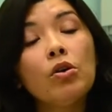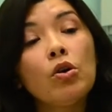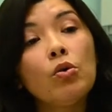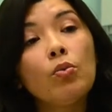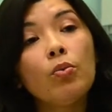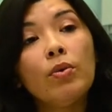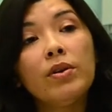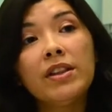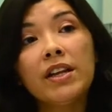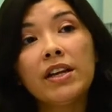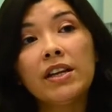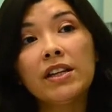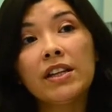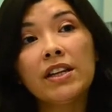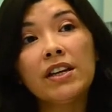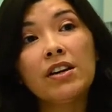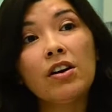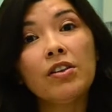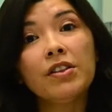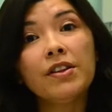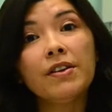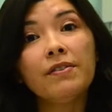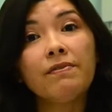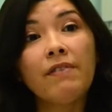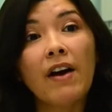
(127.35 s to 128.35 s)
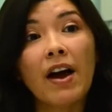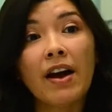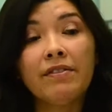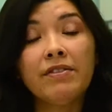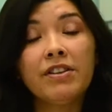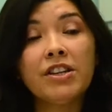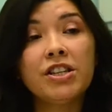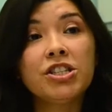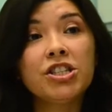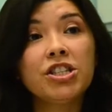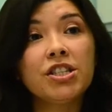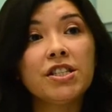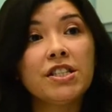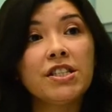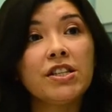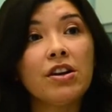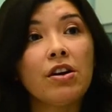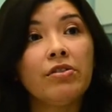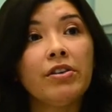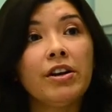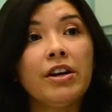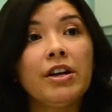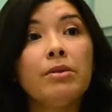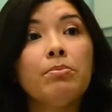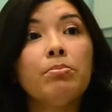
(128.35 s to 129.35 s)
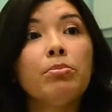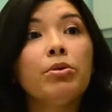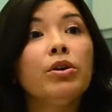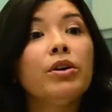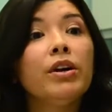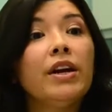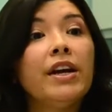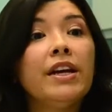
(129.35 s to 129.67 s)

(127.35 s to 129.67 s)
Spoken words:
When they click on the 5-digit CRN number,